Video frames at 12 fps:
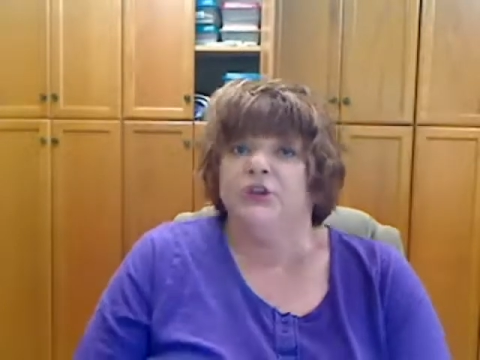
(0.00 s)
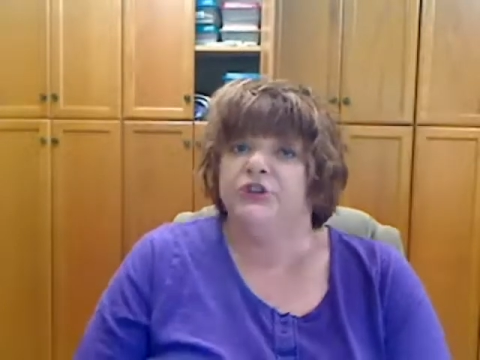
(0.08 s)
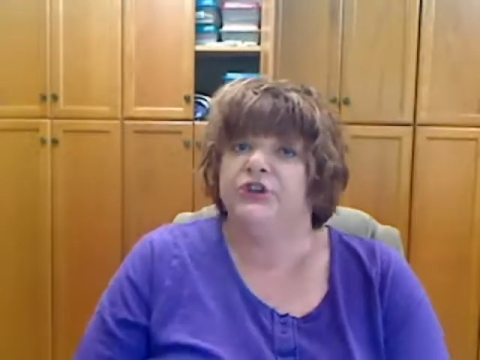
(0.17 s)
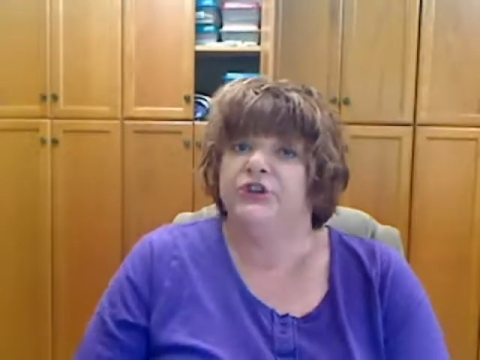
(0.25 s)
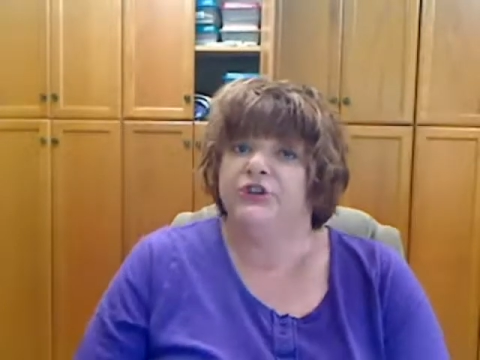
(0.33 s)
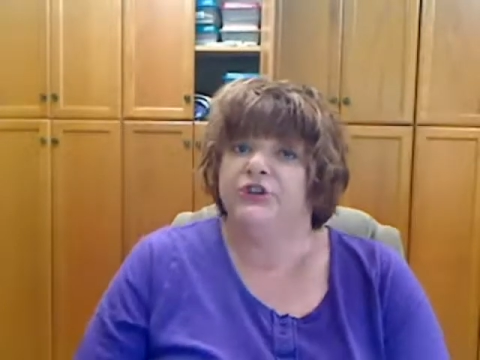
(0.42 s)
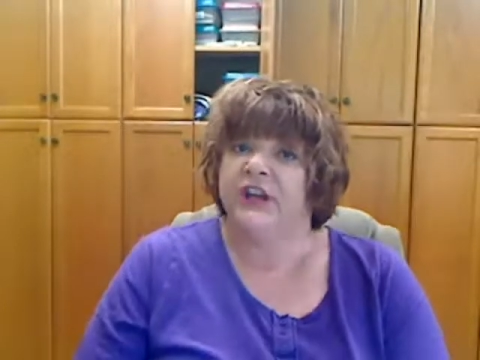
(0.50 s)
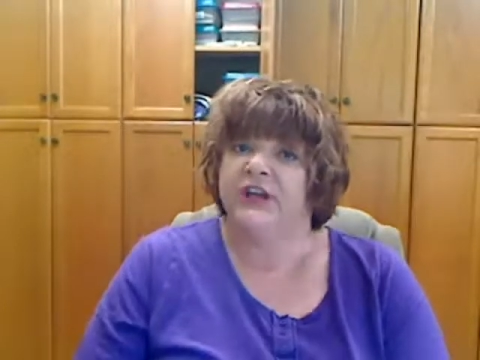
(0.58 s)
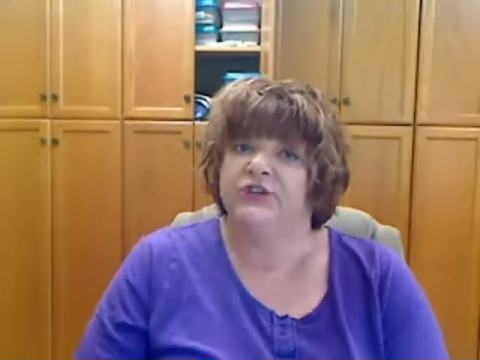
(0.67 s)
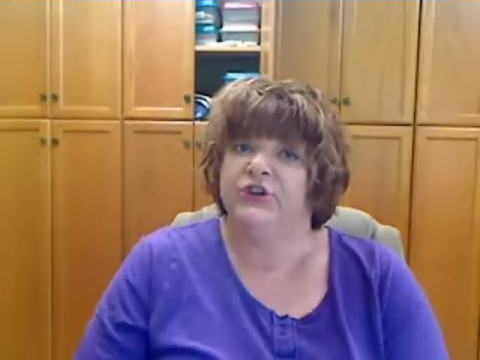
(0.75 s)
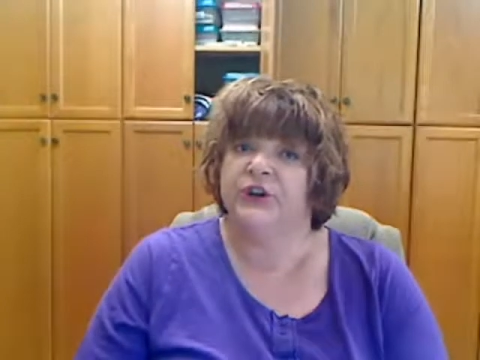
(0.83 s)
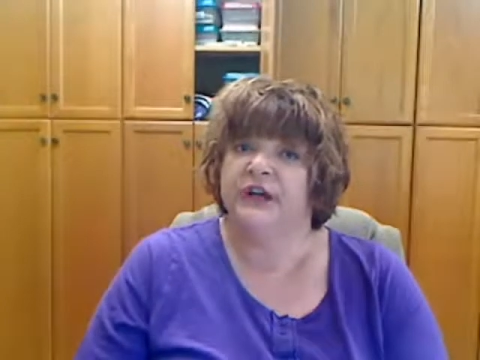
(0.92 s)
Do you
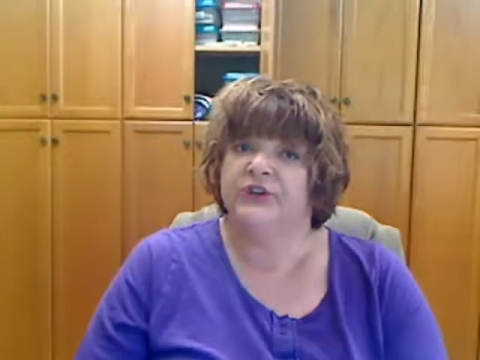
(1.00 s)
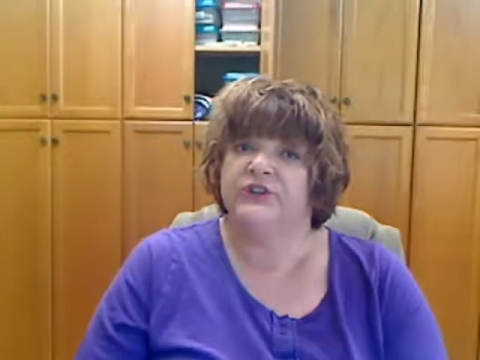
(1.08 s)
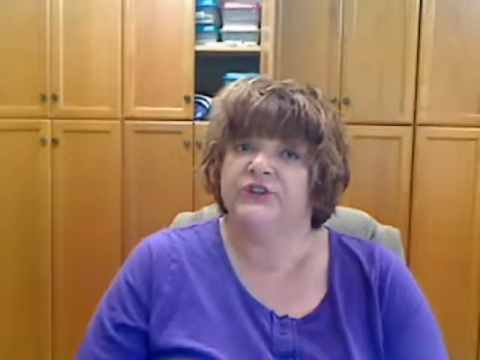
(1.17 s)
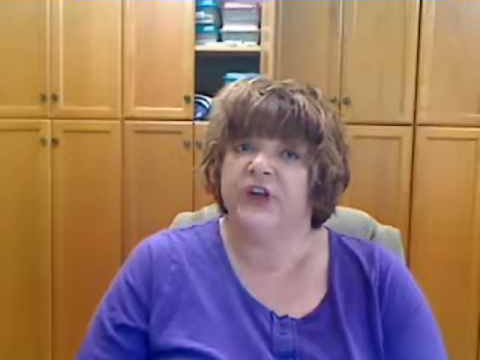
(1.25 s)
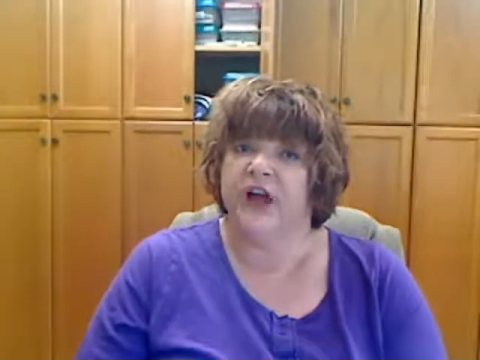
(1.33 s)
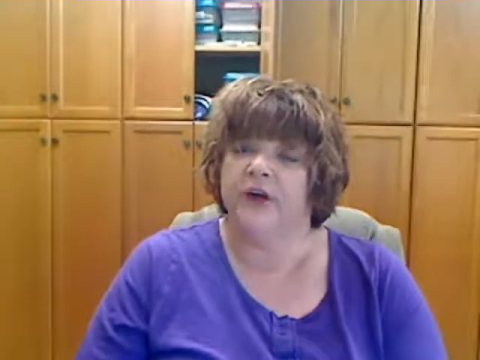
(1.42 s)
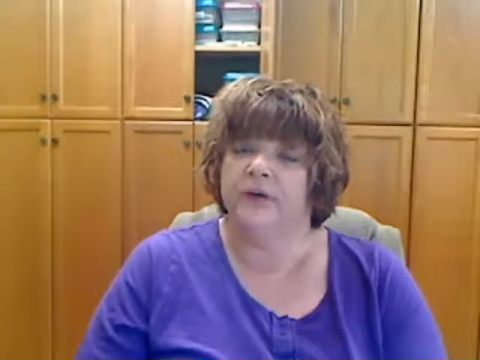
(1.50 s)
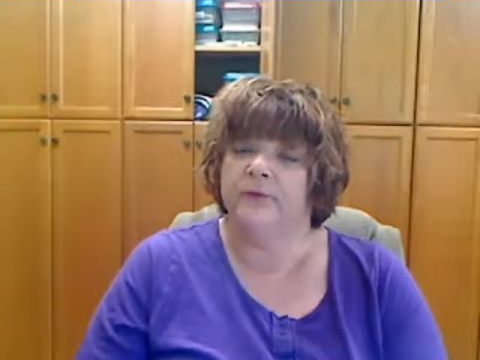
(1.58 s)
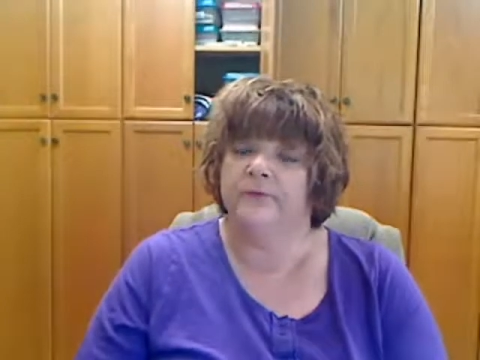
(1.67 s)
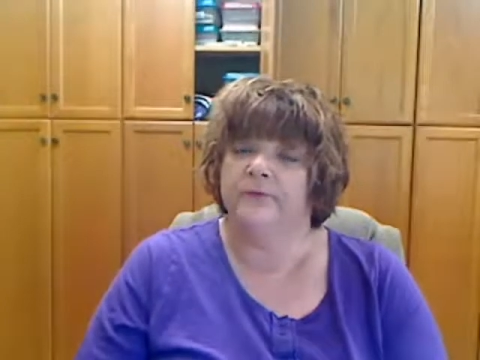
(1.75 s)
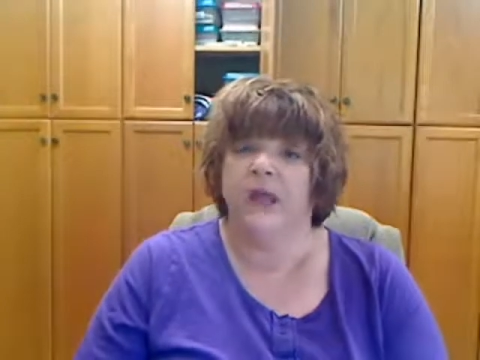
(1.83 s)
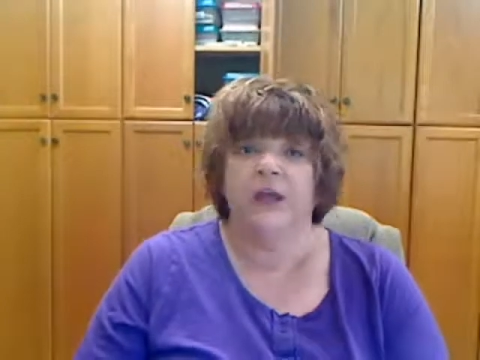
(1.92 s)
change your hairstyle?
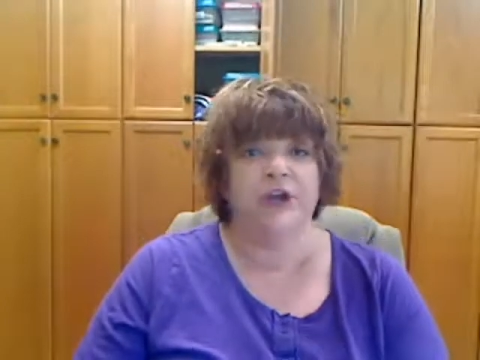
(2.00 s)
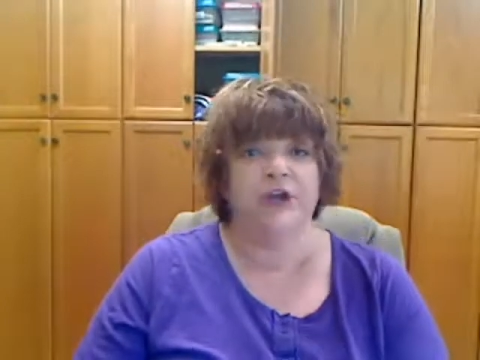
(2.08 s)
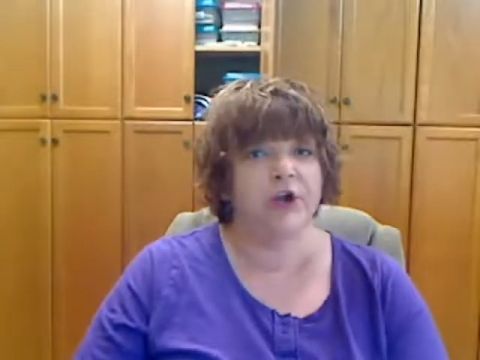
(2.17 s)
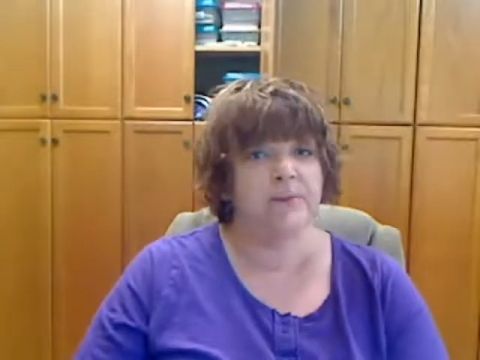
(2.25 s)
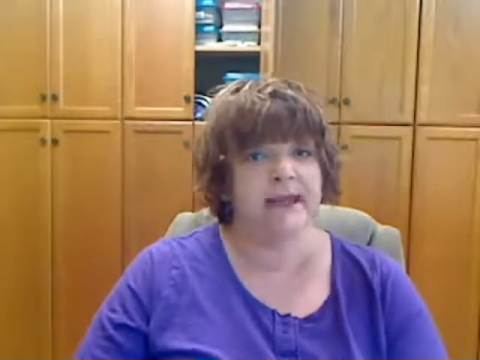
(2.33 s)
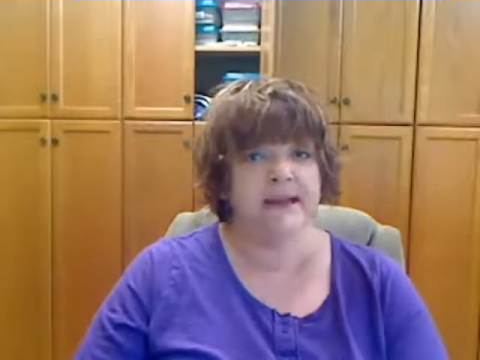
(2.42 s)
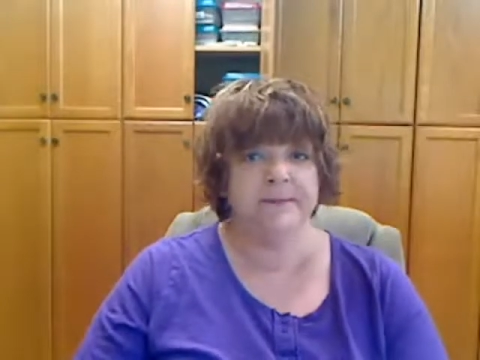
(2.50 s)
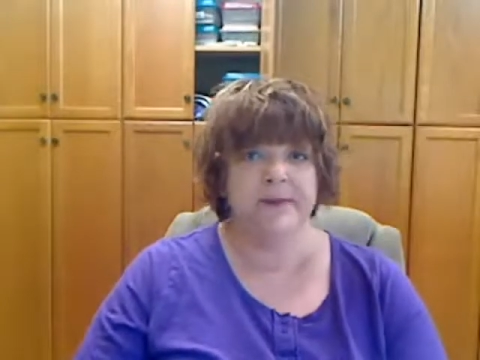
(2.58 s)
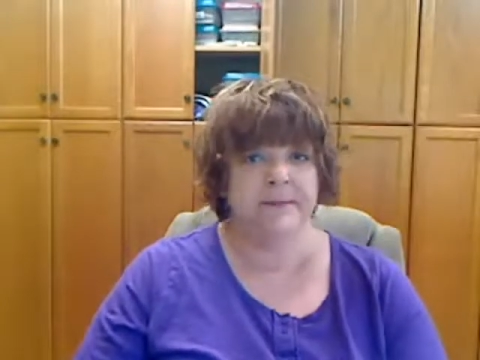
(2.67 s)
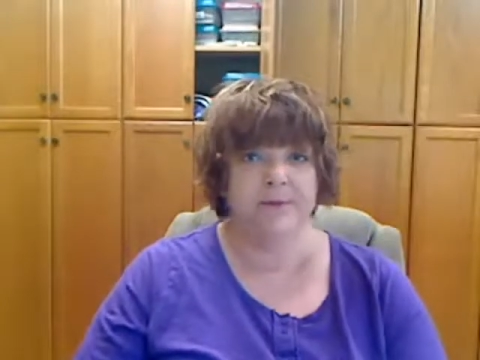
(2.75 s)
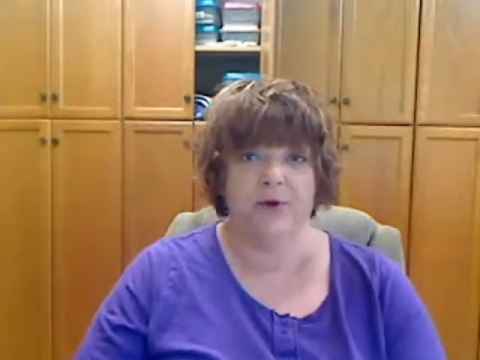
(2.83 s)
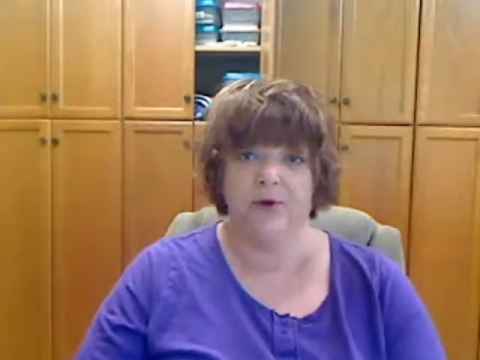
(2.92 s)
You know, many
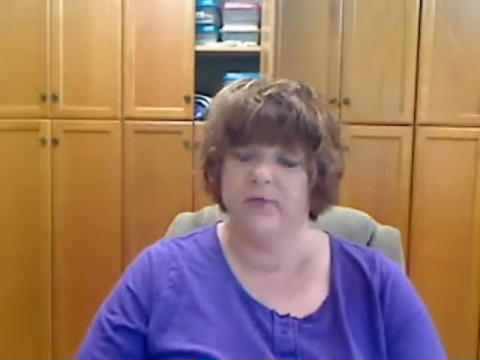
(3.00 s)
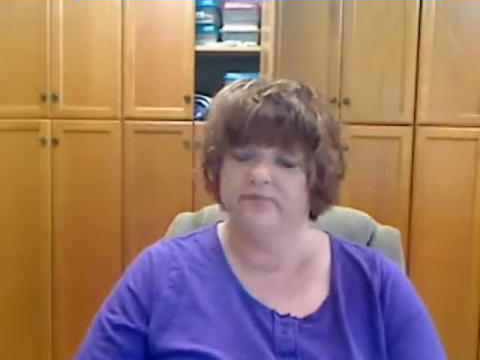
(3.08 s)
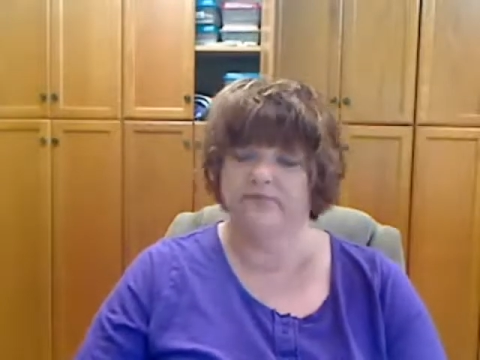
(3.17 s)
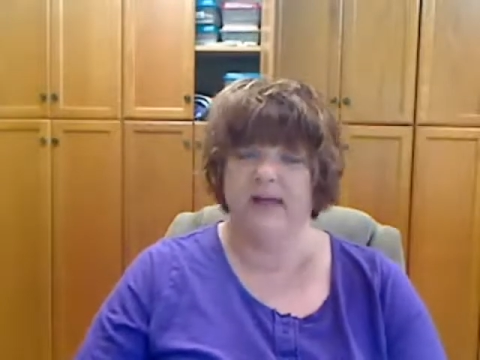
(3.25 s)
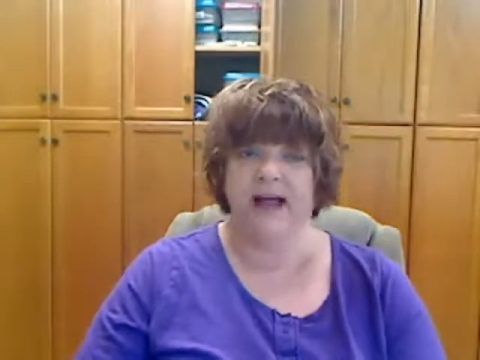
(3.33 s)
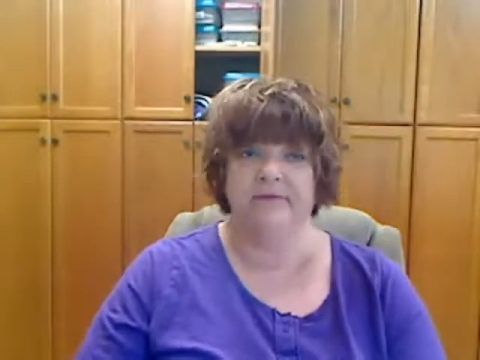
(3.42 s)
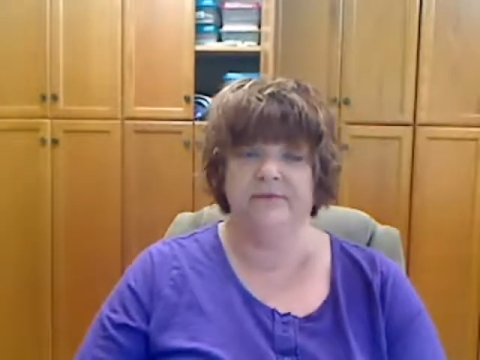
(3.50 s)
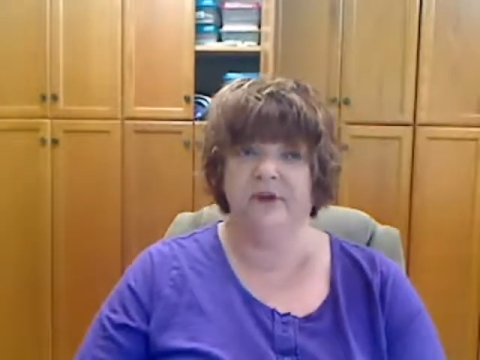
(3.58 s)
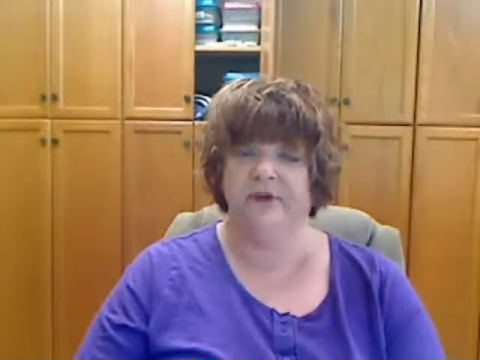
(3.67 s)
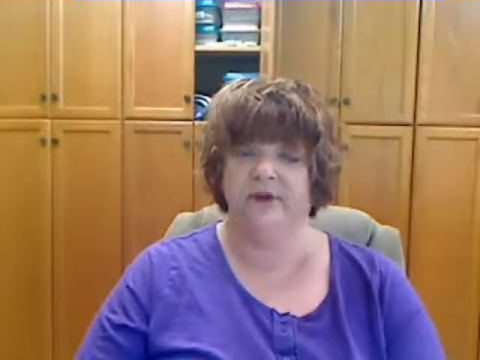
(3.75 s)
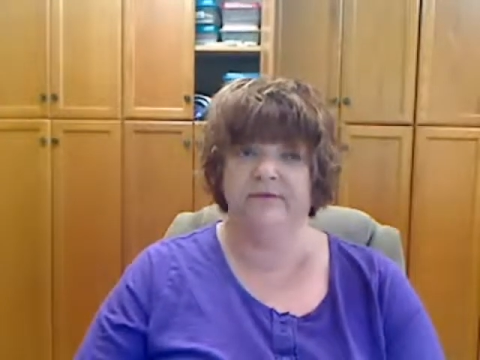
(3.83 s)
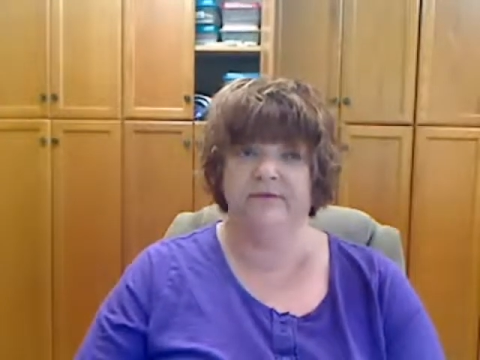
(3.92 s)
people, I've
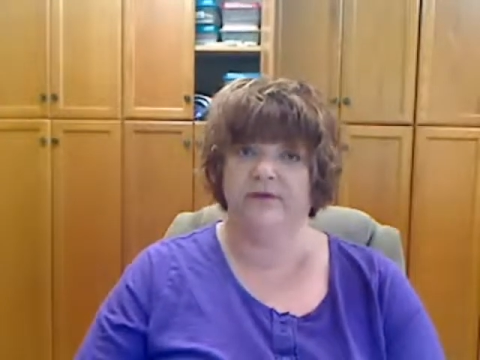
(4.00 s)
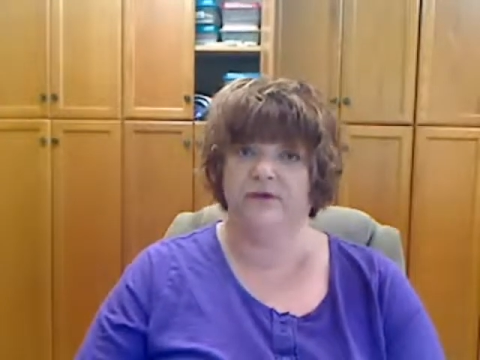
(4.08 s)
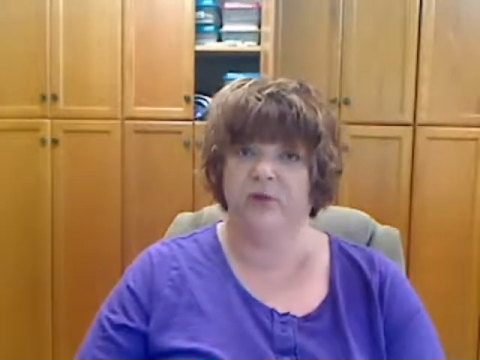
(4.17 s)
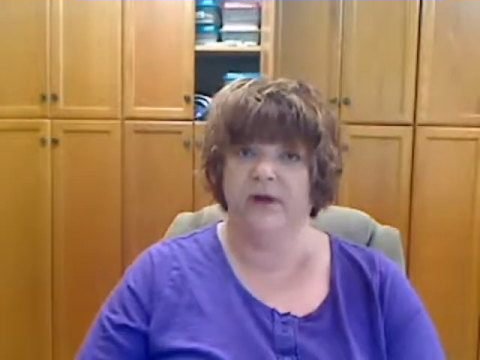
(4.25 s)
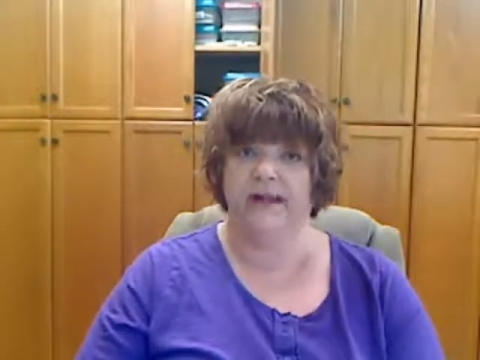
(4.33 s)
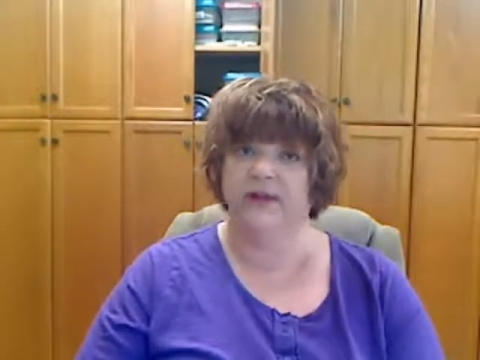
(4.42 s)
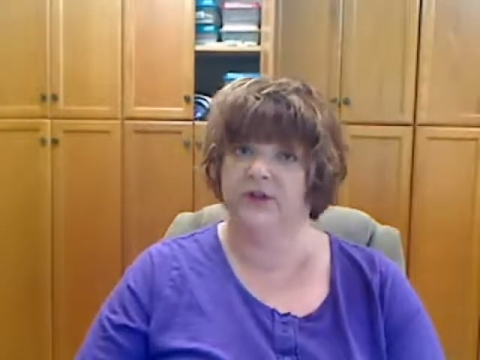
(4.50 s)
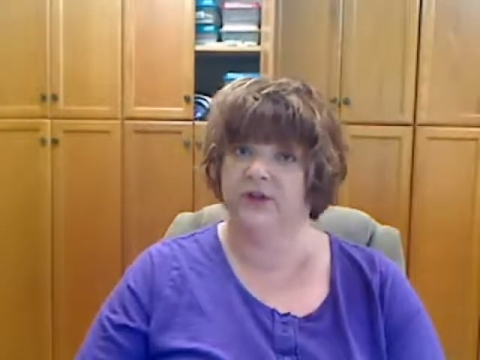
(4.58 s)
known them for 20,